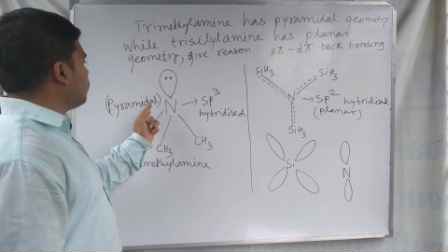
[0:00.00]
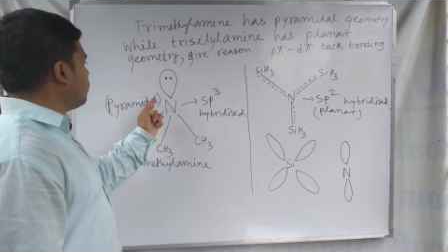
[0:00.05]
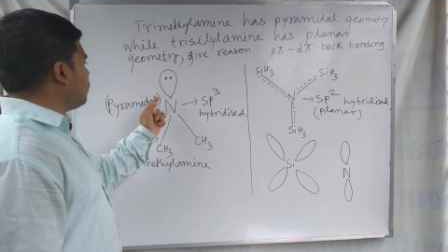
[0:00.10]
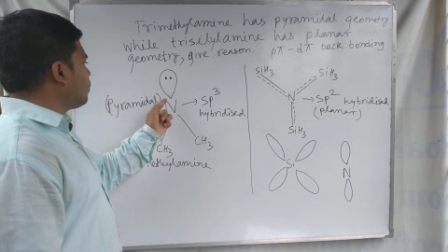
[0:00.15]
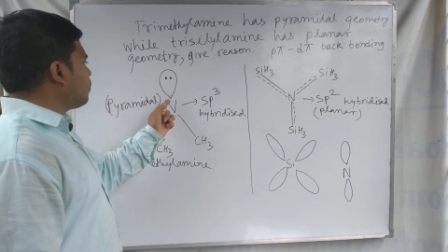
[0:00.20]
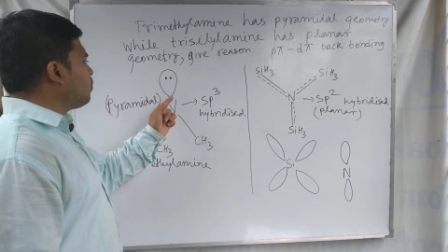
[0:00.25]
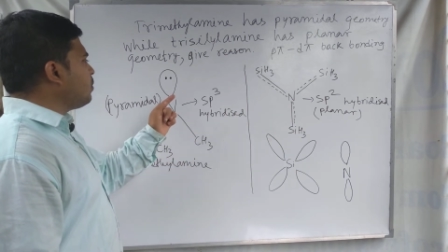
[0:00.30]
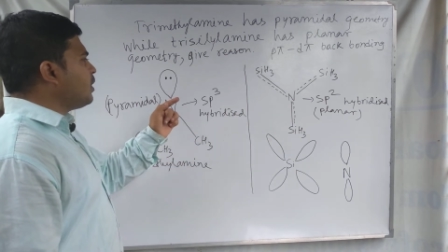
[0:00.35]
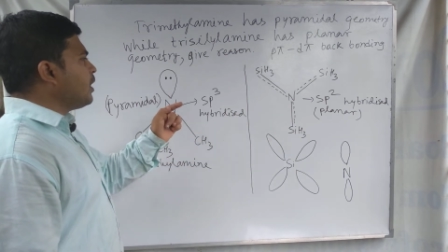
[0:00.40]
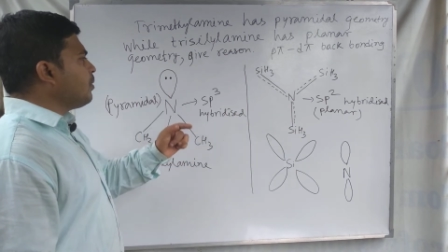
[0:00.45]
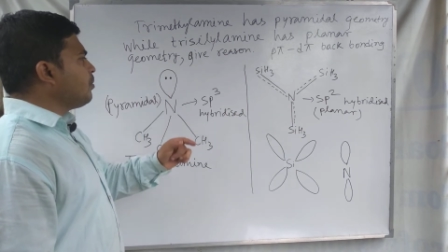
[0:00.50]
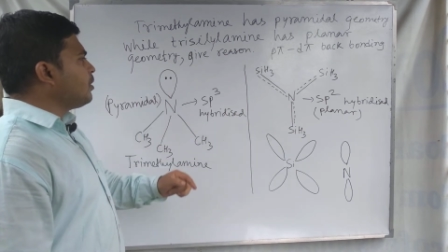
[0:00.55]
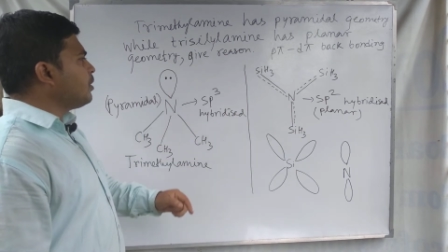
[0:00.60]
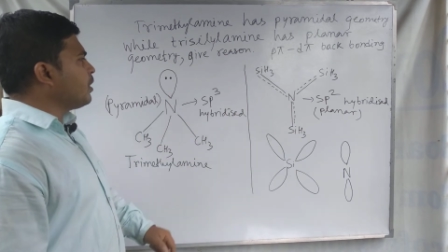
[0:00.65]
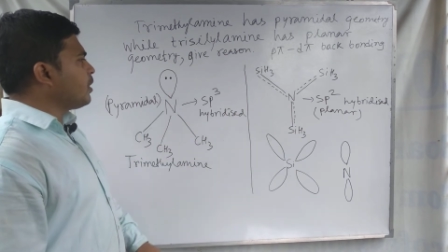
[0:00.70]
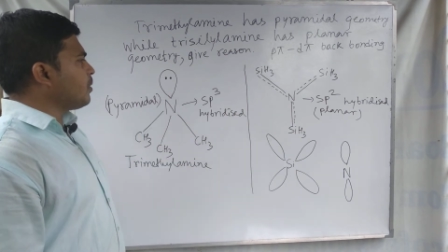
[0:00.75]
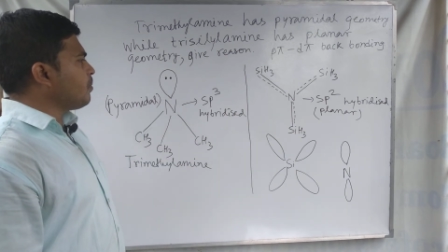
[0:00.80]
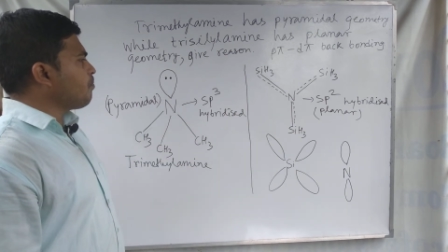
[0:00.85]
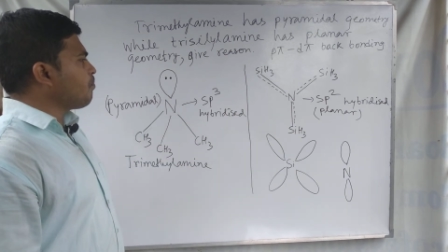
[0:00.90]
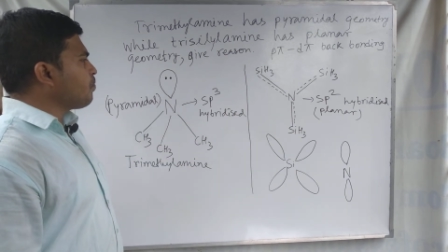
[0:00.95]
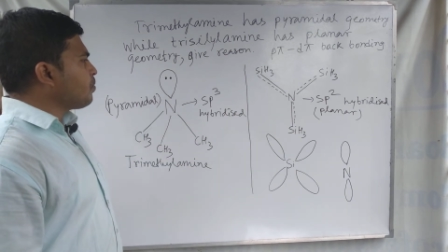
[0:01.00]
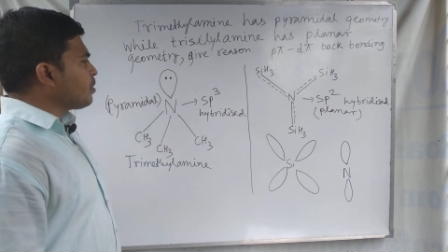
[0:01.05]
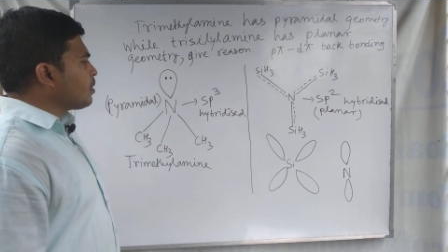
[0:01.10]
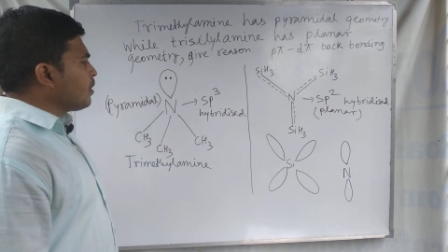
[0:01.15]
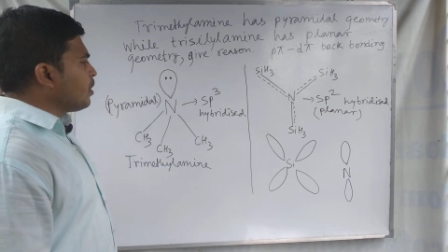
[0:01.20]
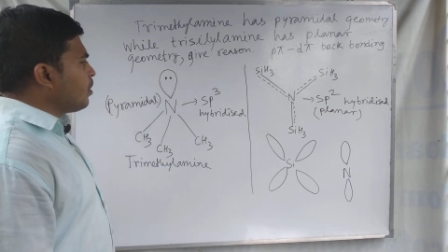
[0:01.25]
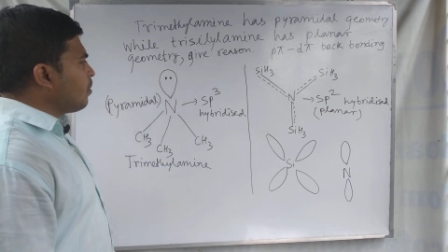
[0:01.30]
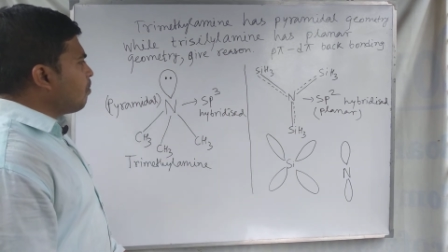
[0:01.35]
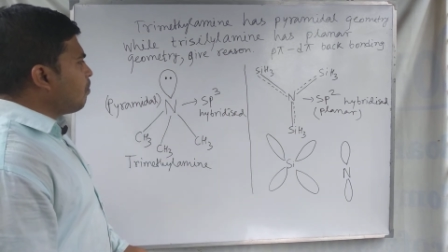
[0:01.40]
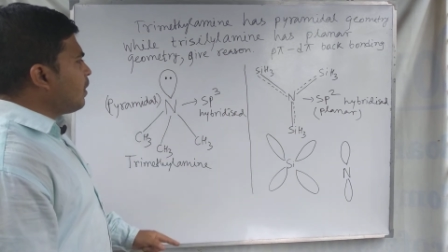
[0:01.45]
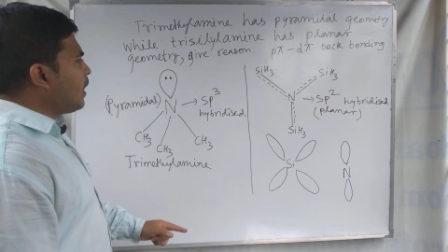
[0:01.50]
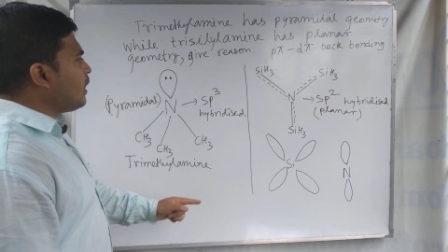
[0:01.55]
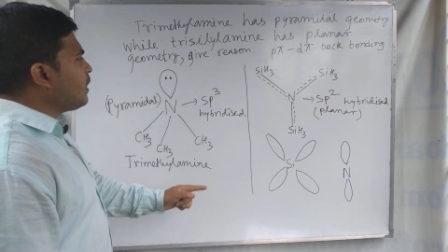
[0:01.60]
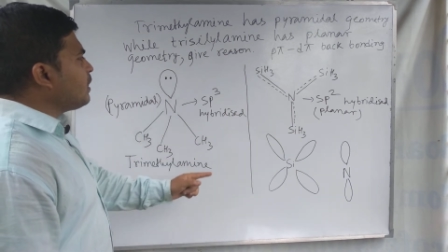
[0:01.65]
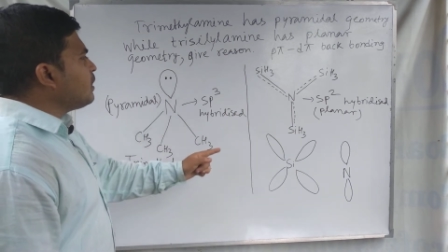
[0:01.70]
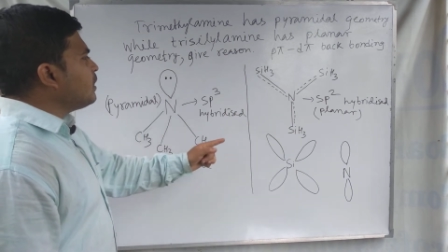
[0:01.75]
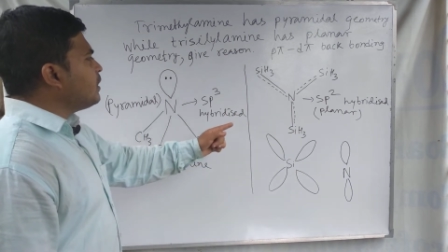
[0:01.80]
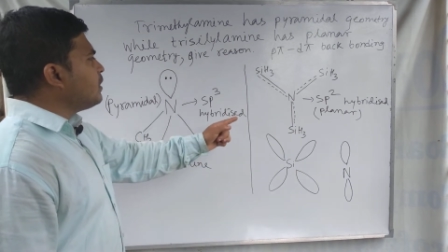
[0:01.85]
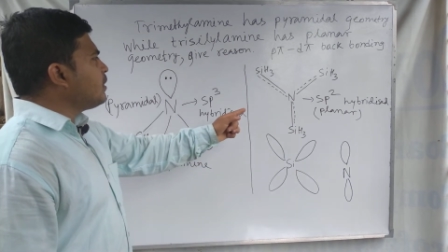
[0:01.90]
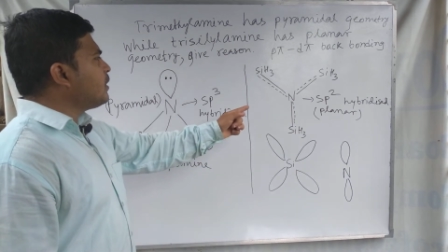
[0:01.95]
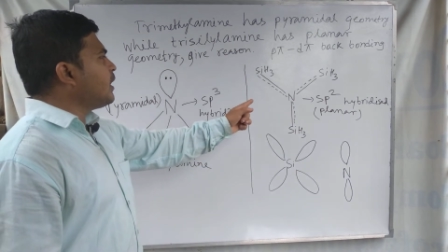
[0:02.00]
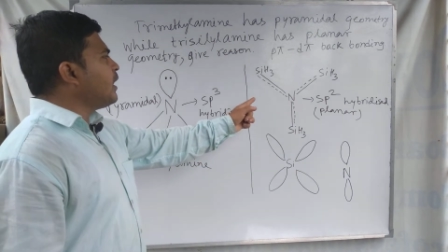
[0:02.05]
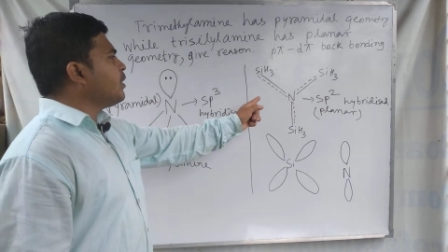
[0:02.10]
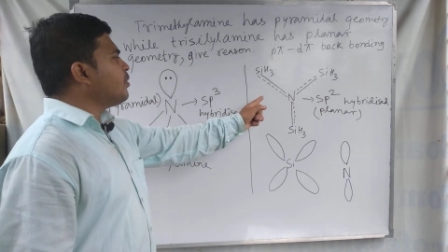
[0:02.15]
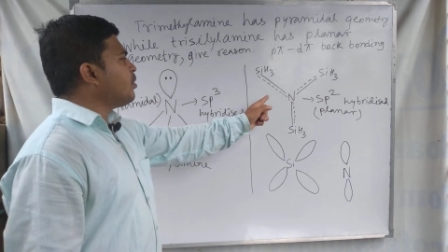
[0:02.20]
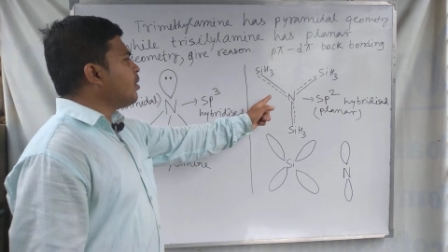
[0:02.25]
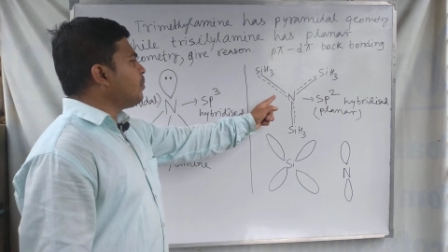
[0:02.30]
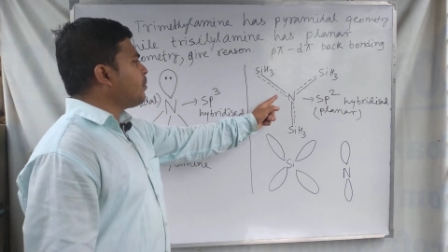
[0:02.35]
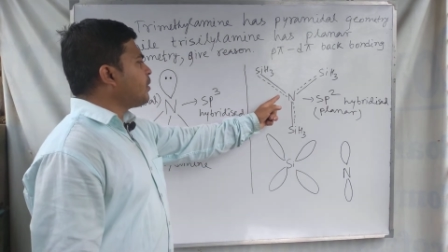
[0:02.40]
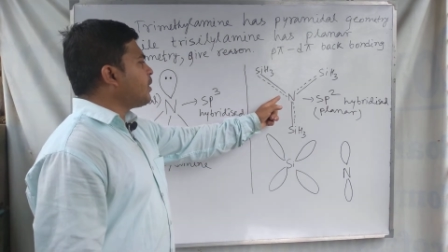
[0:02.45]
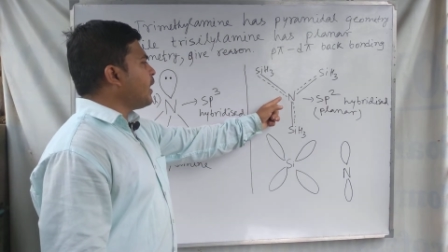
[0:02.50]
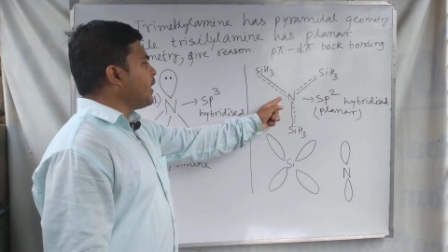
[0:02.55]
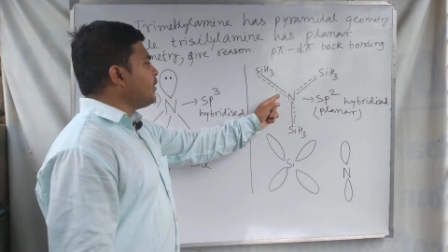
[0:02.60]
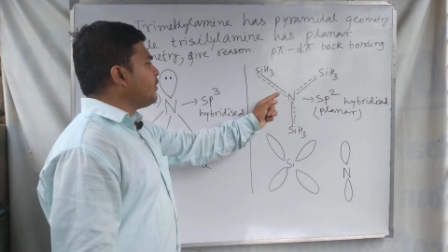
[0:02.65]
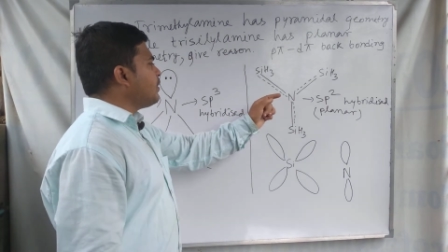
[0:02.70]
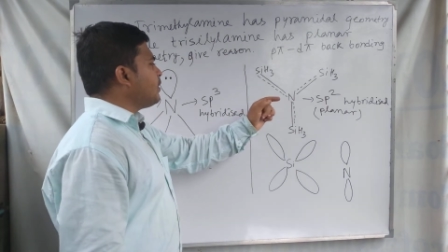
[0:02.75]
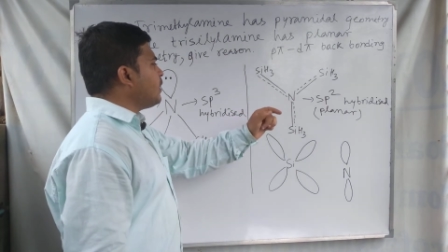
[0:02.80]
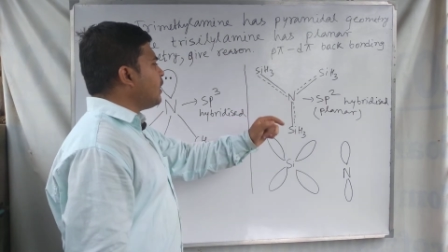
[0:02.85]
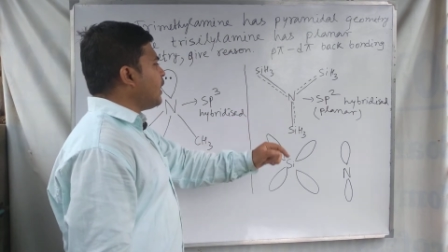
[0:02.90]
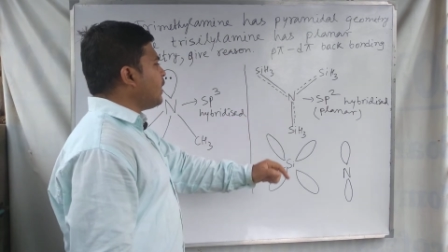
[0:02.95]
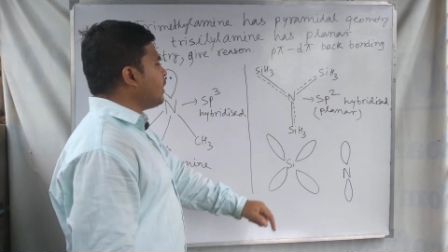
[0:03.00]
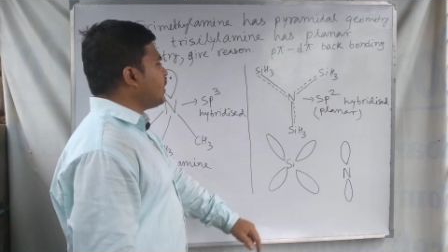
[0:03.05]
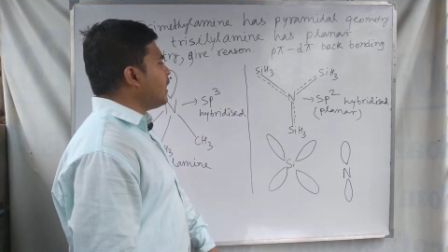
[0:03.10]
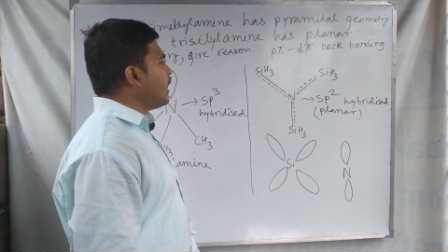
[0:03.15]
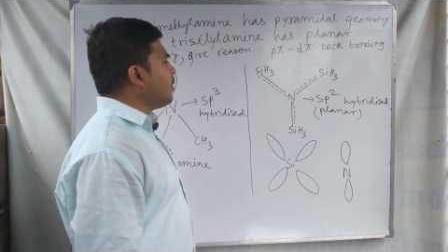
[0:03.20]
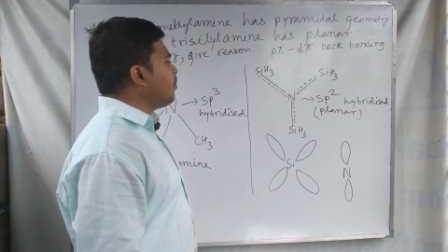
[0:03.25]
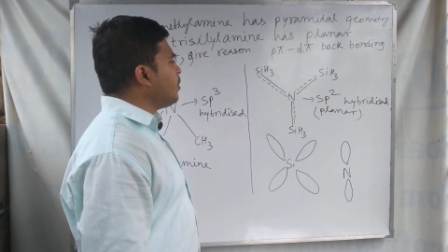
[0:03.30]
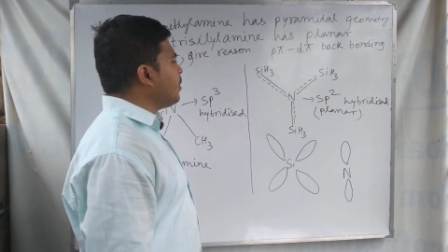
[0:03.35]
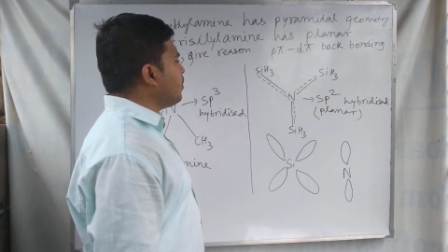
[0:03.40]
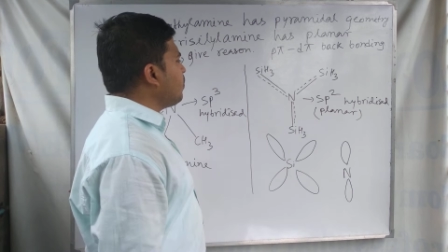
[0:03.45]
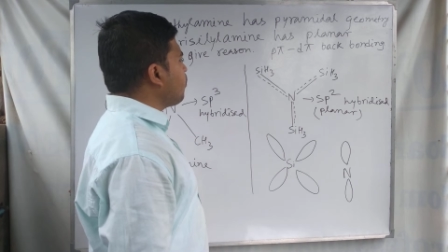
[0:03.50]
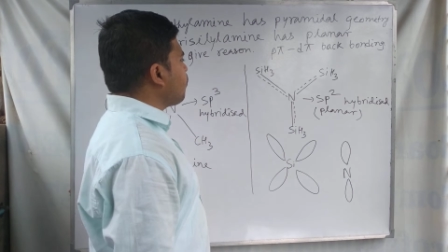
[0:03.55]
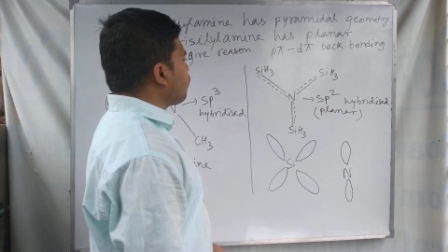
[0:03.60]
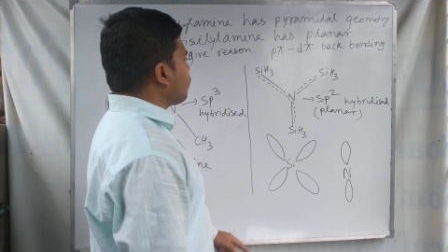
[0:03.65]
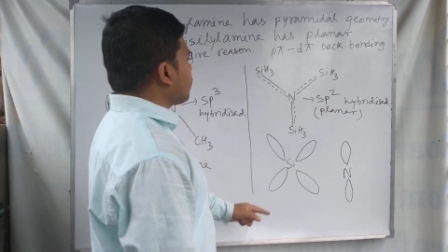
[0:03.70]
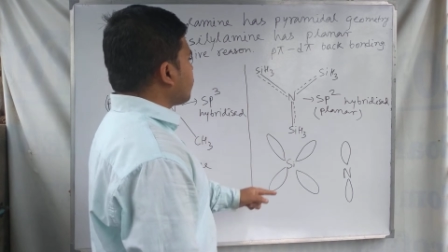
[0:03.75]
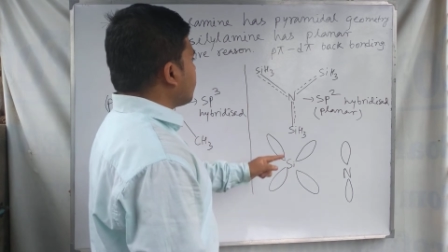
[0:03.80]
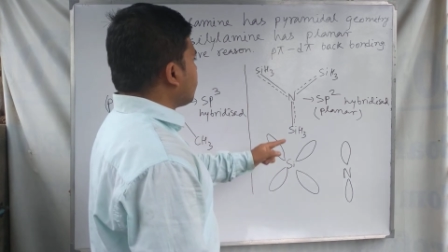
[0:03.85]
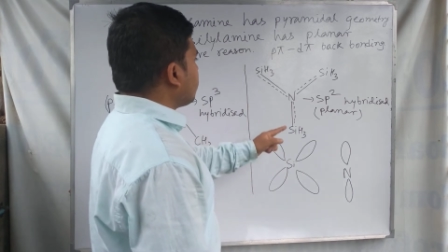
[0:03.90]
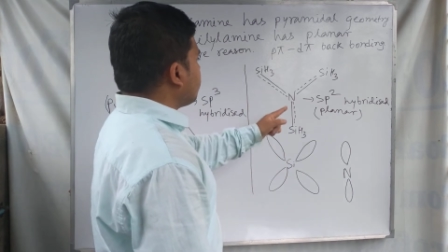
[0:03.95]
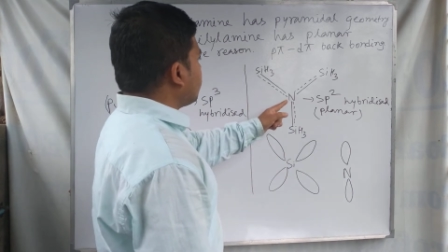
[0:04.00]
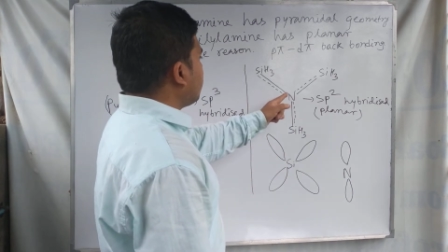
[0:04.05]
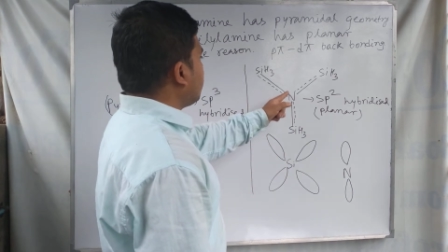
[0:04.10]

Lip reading: is pyramidal. But in case of trisiliylamine, the